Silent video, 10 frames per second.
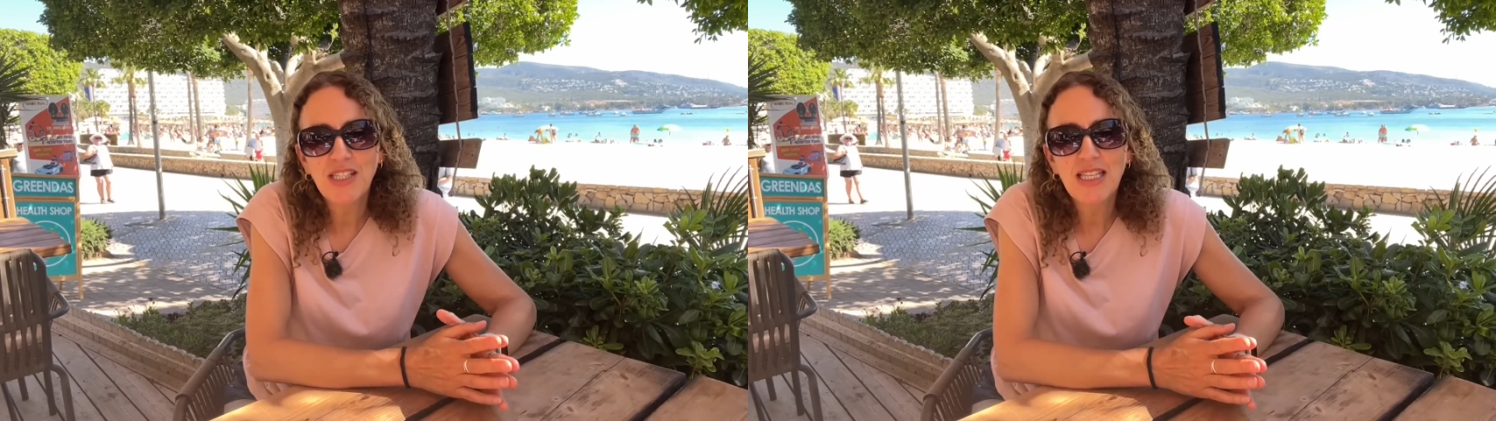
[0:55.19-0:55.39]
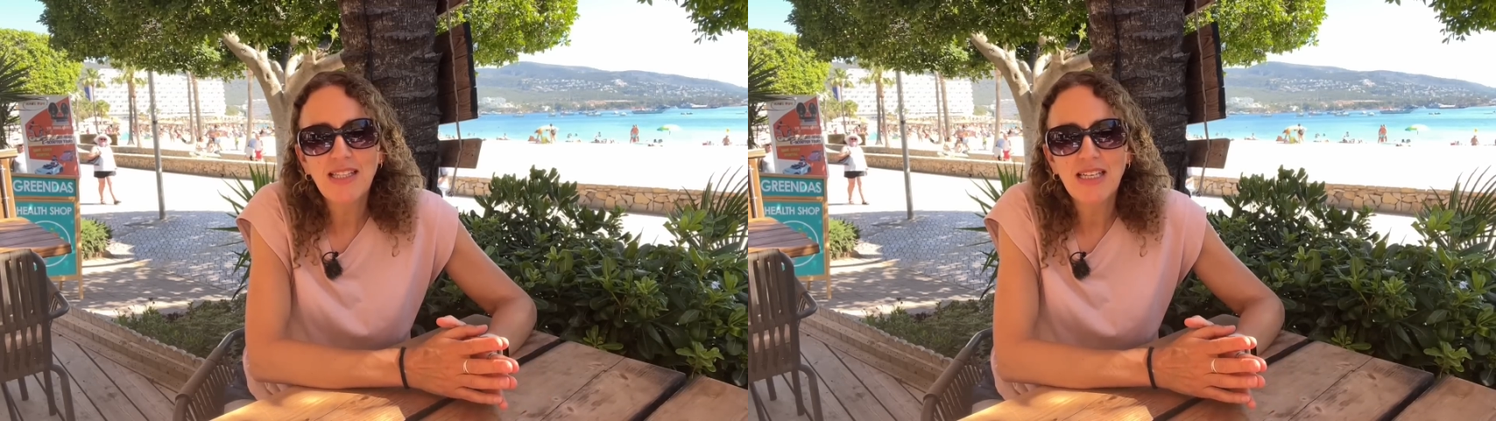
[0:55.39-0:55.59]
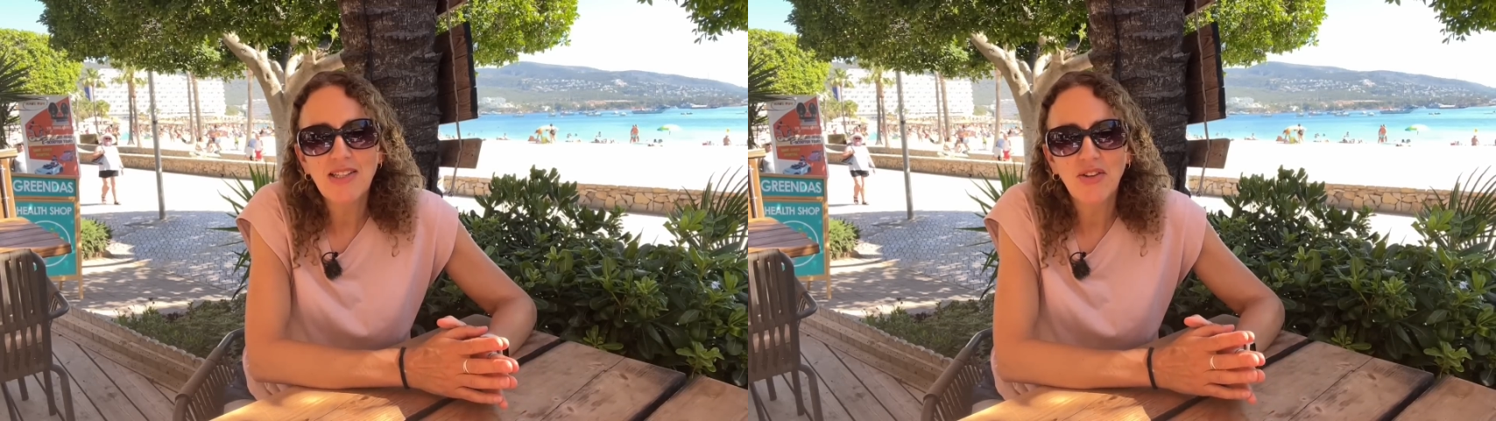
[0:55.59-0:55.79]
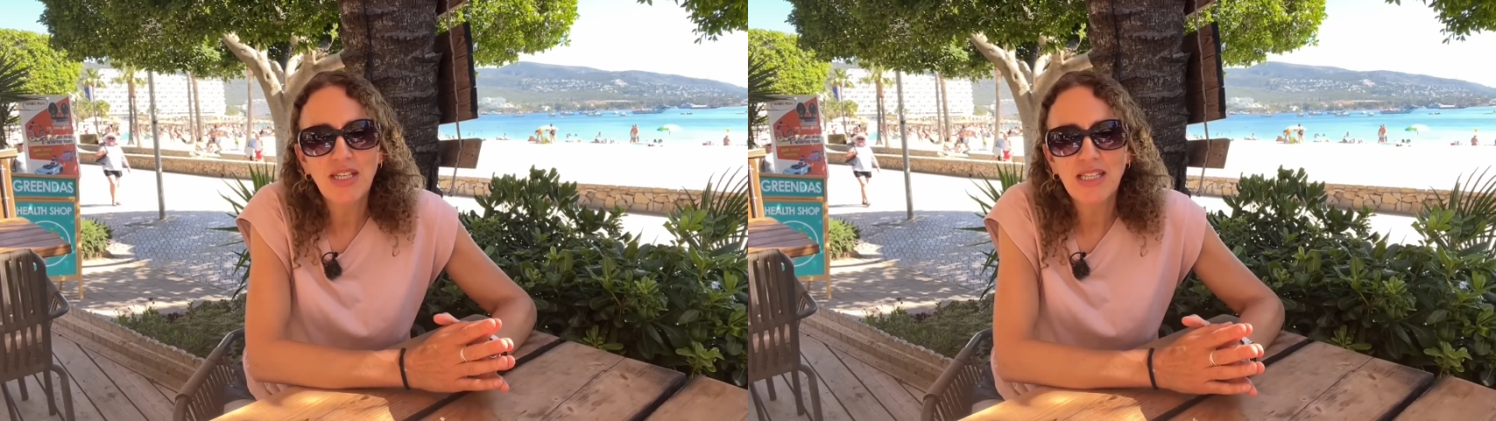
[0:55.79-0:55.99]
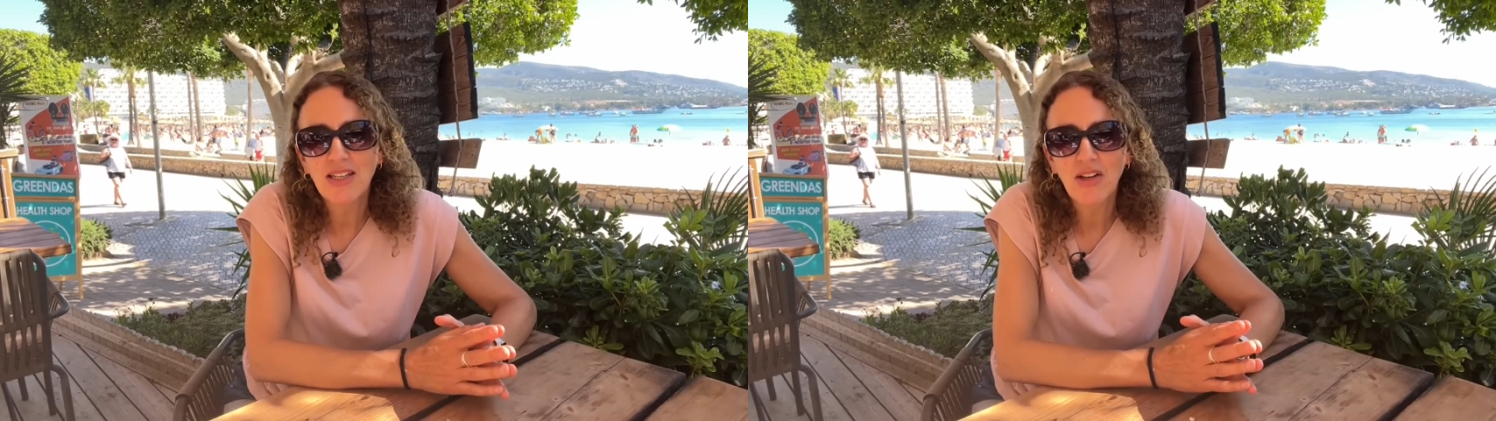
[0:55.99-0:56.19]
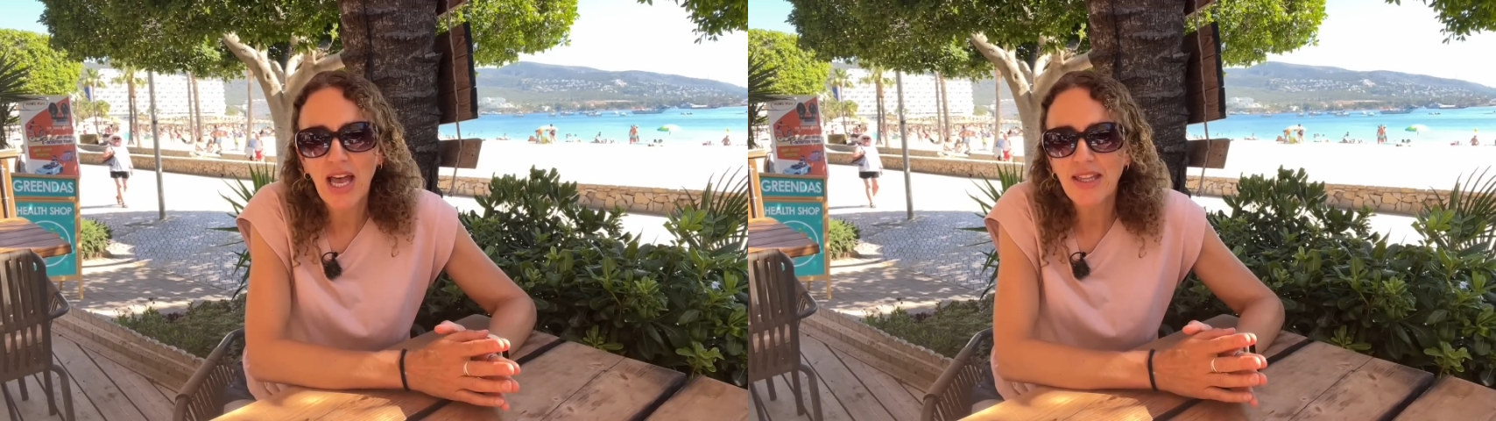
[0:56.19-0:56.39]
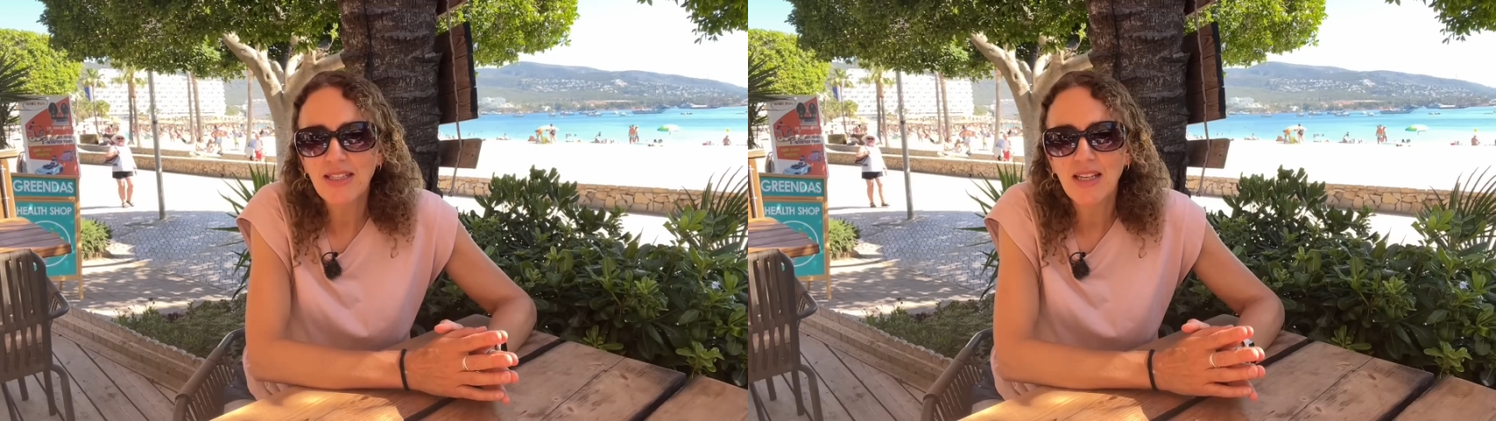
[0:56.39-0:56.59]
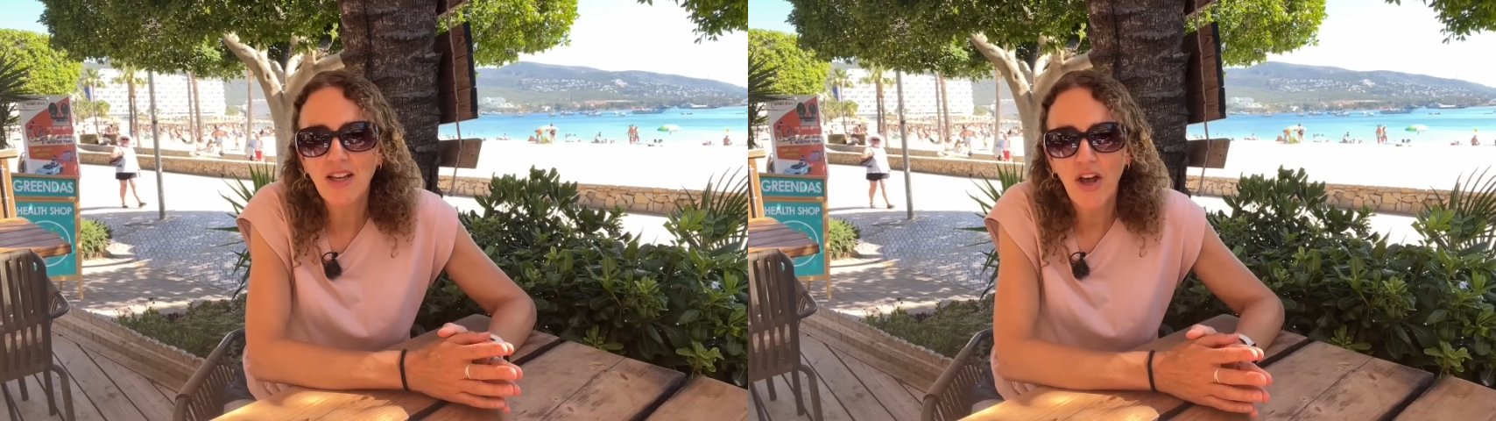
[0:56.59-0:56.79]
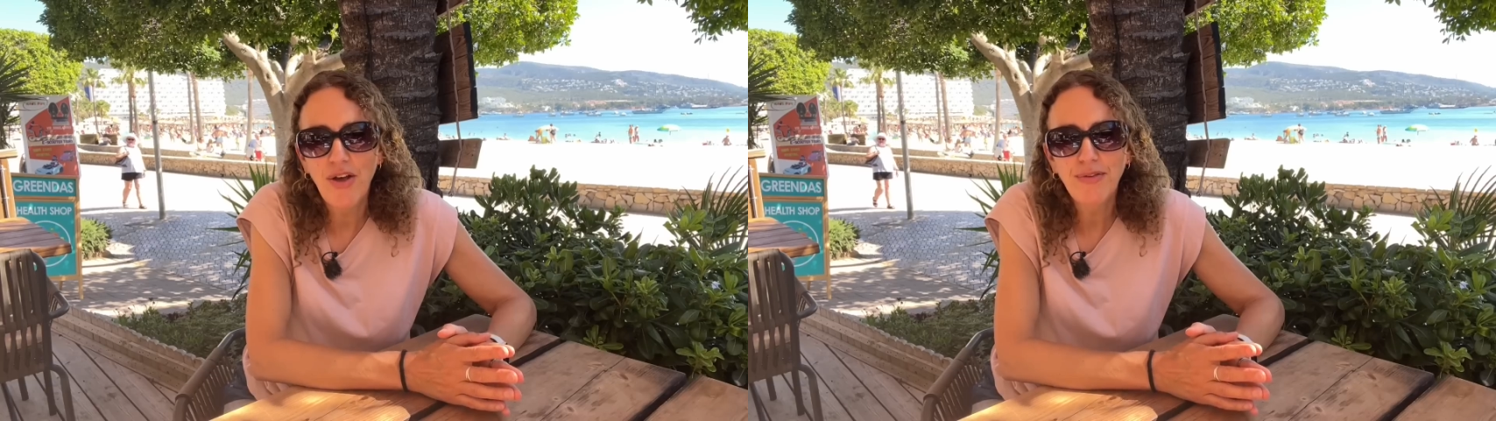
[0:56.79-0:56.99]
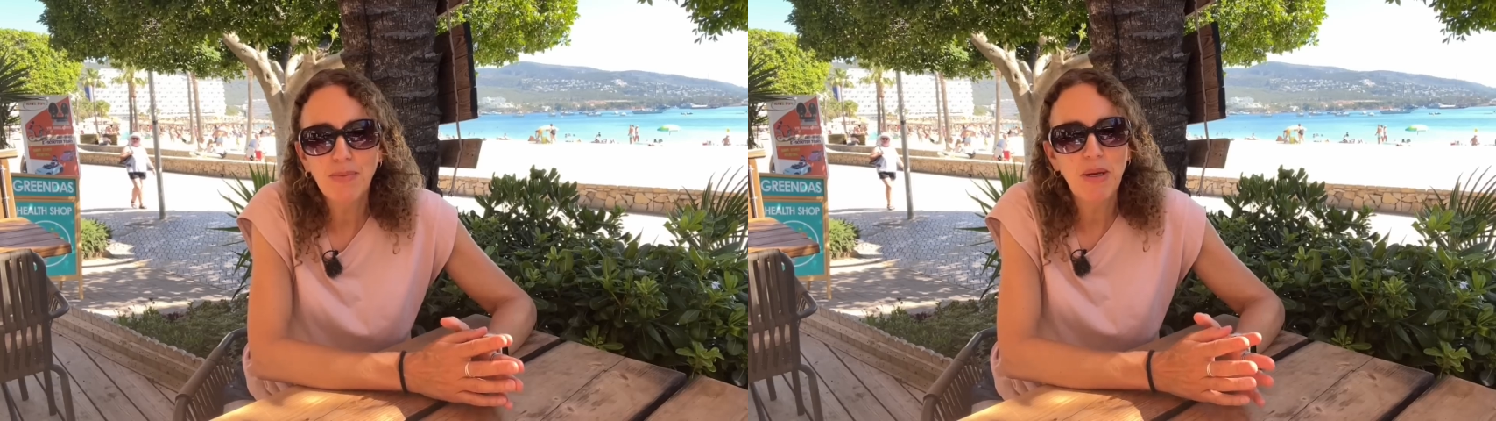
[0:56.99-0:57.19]
facilities on these little callers and
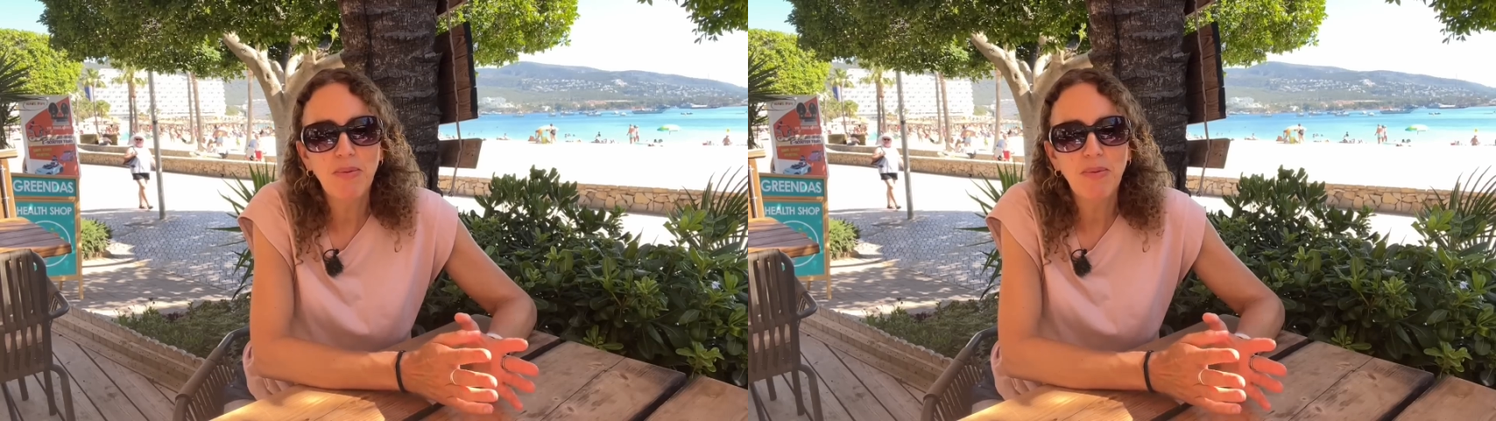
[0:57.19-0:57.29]
coves,